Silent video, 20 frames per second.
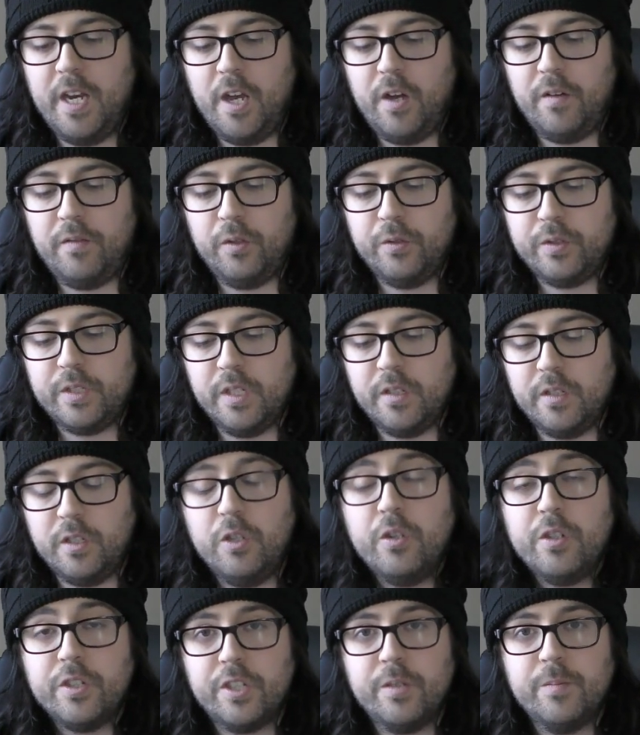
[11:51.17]
now I've looked at the
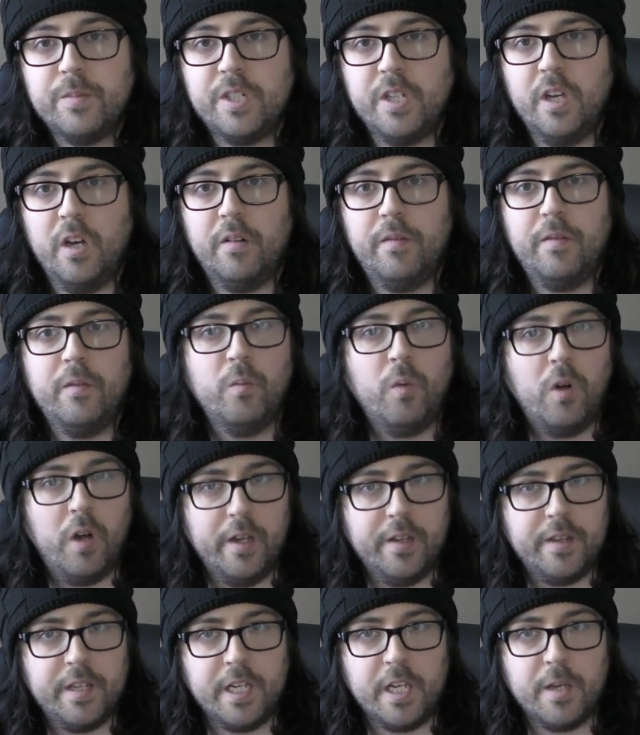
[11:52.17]
units themselves and
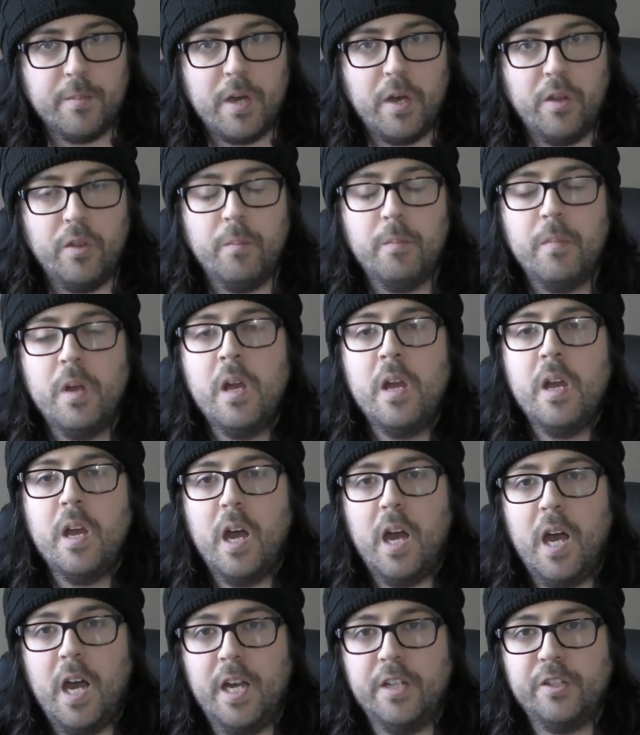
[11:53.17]
what I think about them
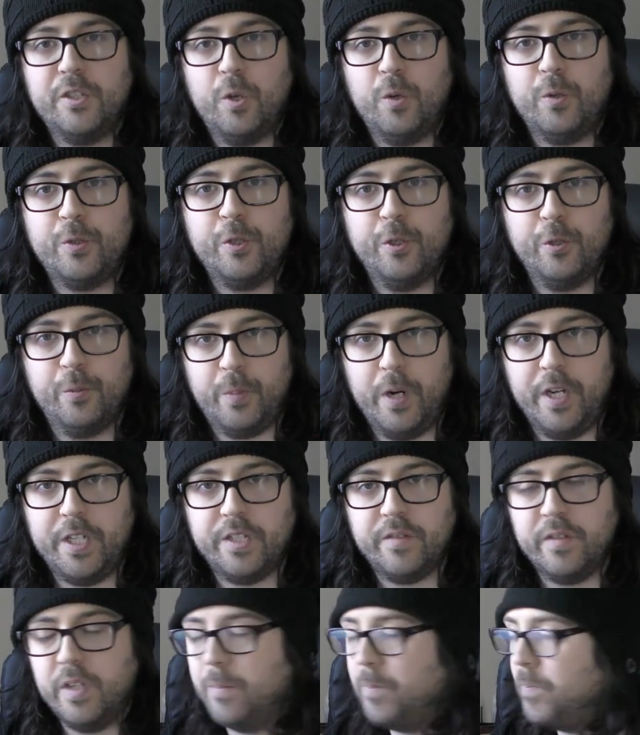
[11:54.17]
and also the
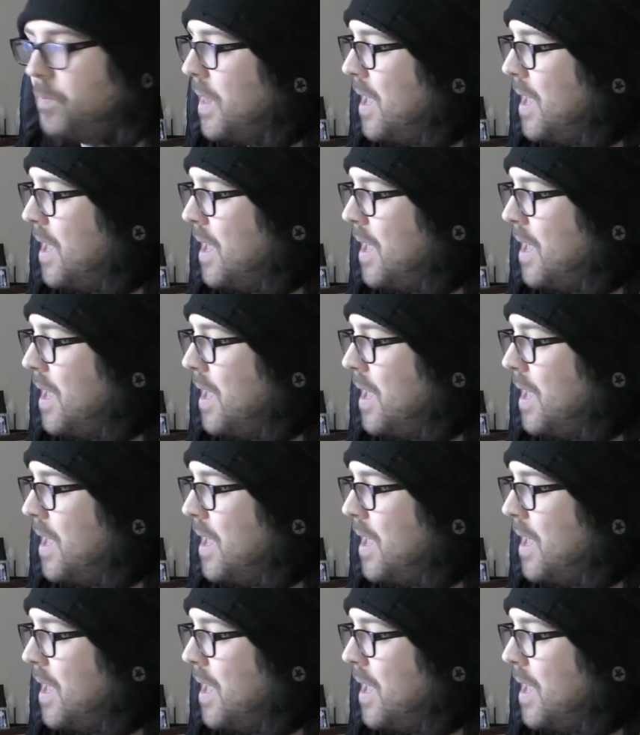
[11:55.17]
price of it.